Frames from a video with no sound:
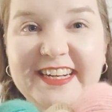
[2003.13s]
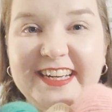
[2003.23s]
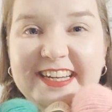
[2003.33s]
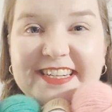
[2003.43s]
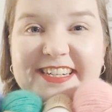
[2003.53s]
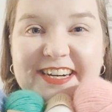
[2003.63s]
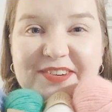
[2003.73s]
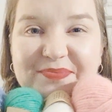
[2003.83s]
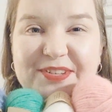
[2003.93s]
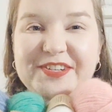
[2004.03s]
And
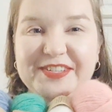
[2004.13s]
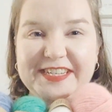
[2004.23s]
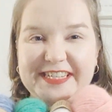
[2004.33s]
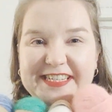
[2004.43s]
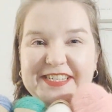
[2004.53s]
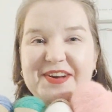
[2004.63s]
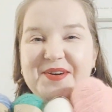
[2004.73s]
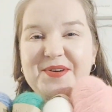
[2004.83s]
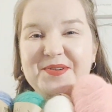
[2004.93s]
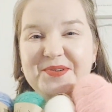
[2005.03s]
I'm just so
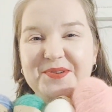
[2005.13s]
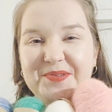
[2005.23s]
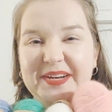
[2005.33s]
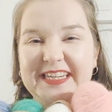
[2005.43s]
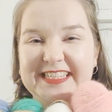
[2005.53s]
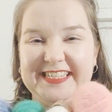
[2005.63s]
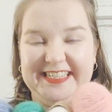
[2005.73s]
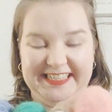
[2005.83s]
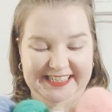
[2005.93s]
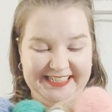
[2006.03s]

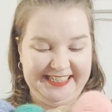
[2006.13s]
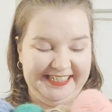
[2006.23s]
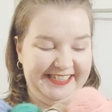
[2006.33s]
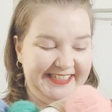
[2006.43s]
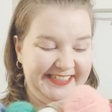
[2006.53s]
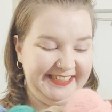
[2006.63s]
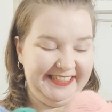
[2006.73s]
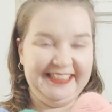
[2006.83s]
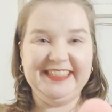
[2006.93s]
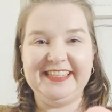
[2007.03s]

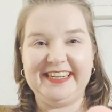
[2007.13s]
excited.